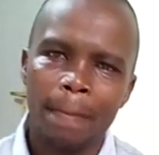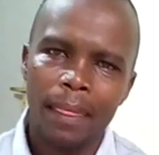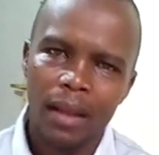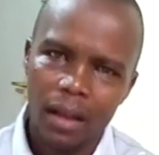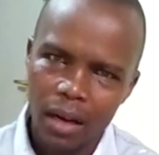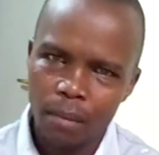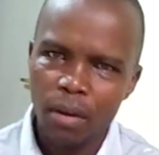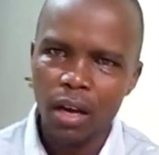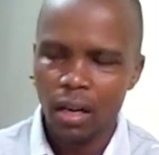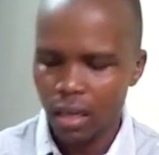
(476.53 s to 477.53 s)
And this is
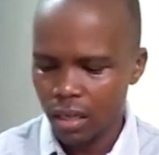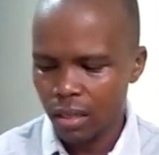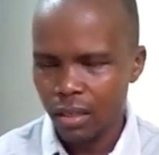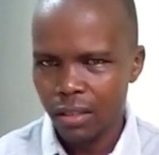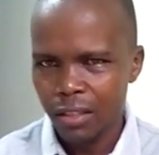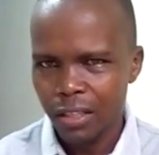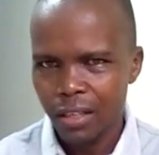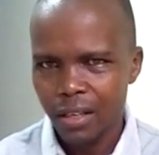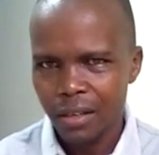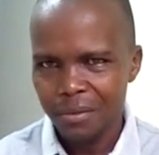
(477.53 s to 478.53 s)
technology that we are
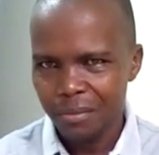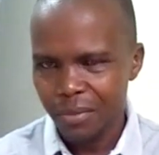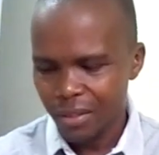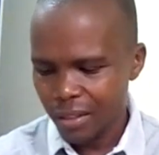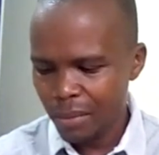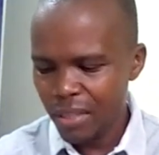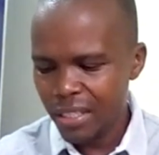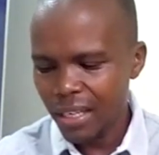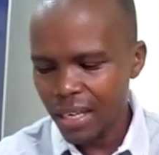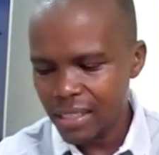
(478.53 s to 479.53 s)
appreciating
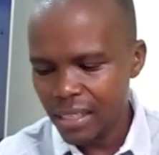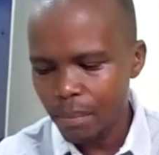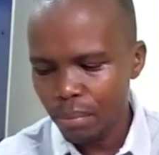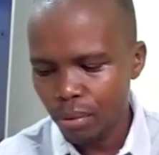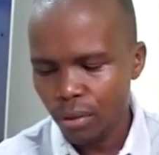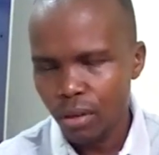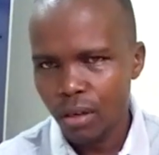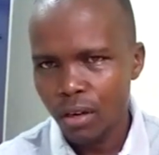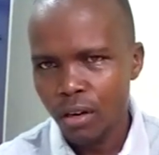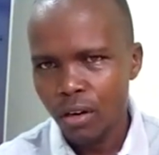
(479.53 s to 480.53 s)
in, food and,
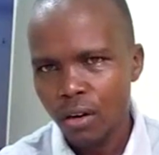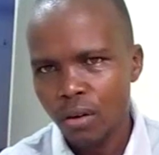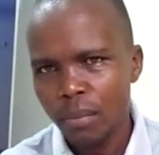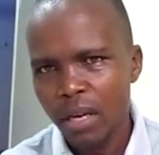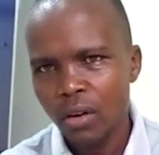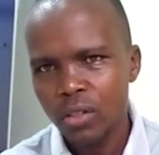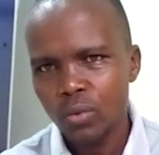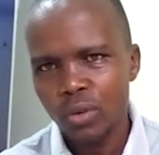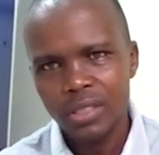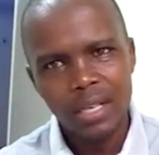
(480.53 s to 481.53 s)
in food and
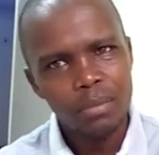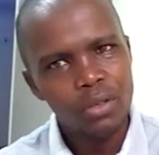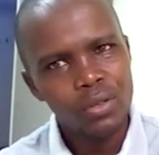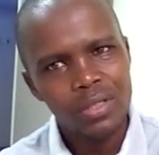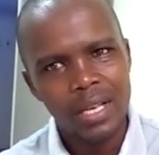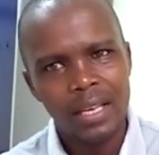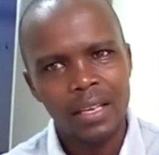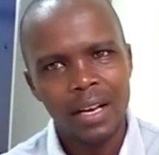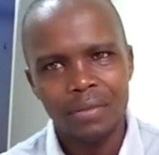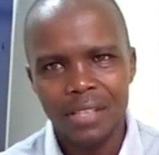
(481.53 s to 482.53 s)
technology, you know,
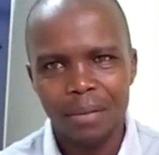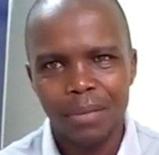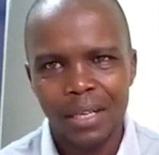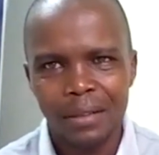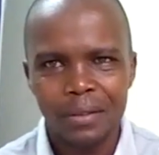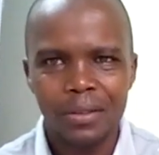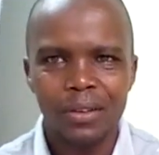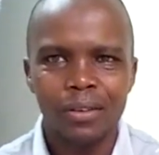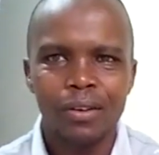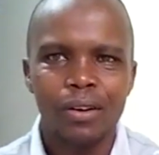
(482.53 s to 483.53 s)
a blog.
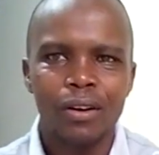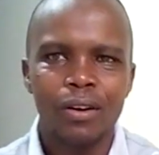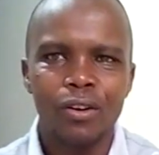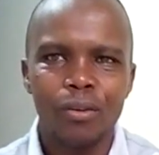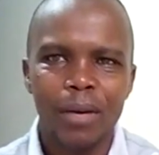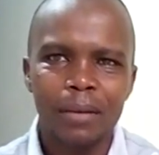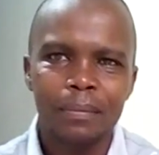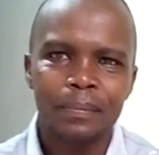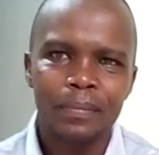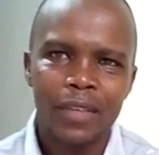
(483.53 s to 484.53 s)

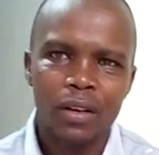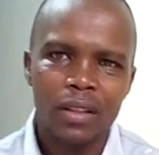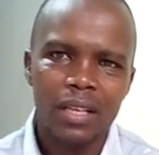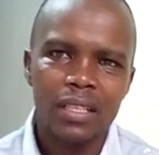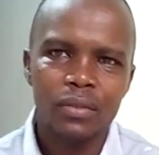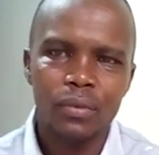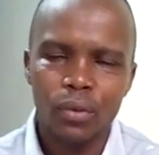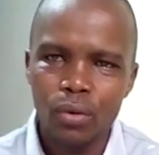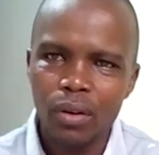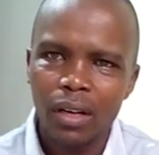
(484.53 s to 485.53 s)
Let me take a
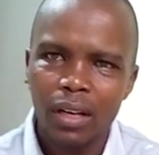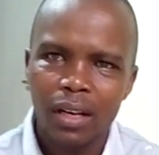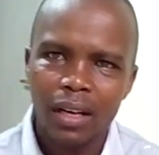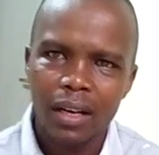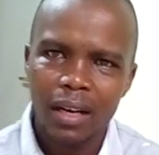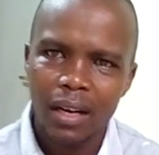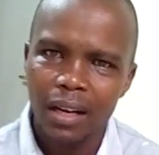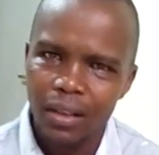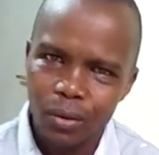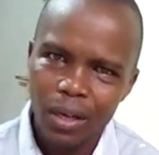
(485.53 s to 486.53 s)
sip
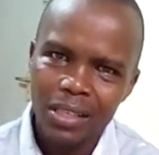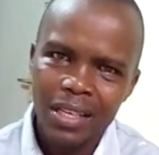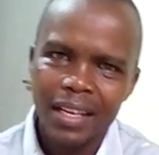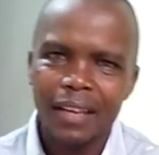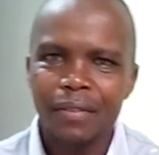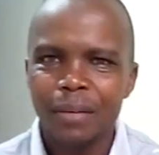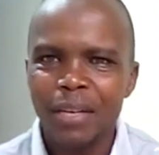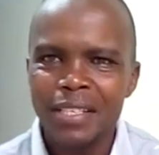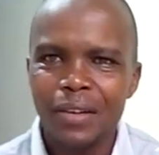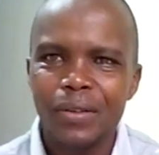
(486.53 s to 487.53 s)
of my hot
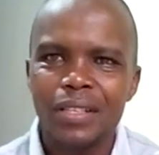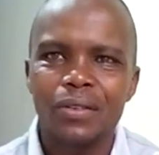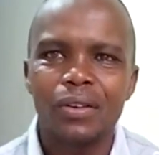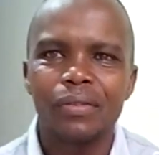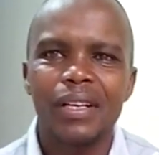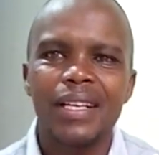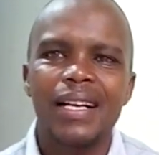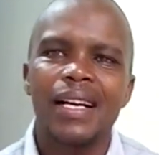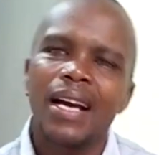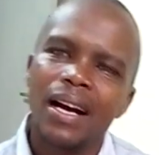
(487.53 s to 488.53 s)
water because I have
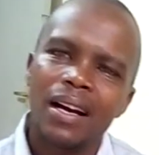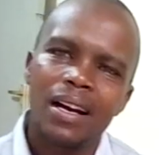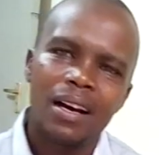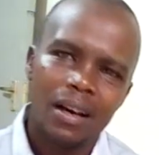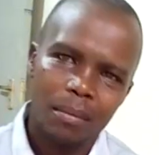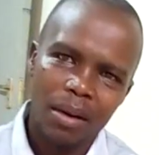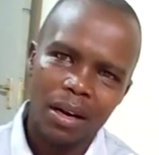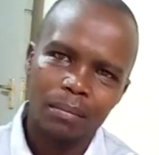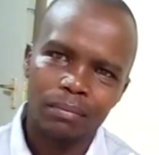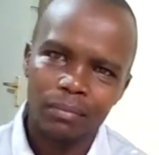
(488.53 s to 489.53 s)
some, uh, you know,
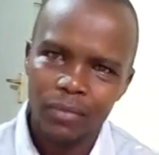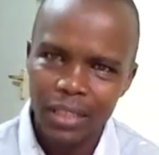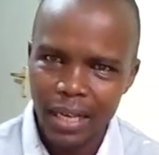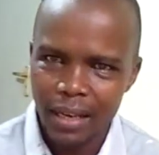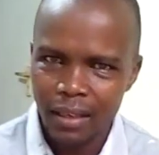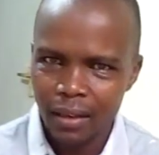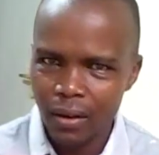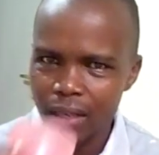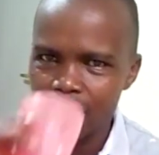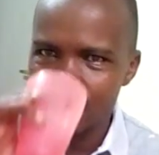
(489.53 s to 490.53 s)
coma,
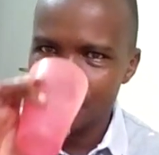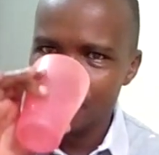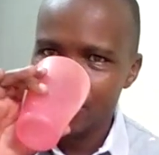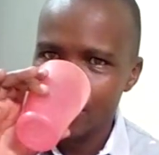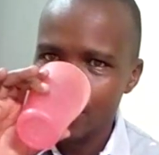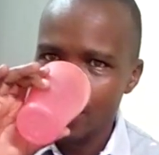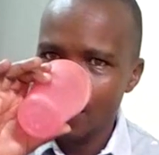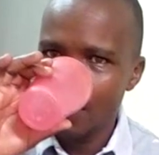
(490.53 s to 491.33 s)
that is flu.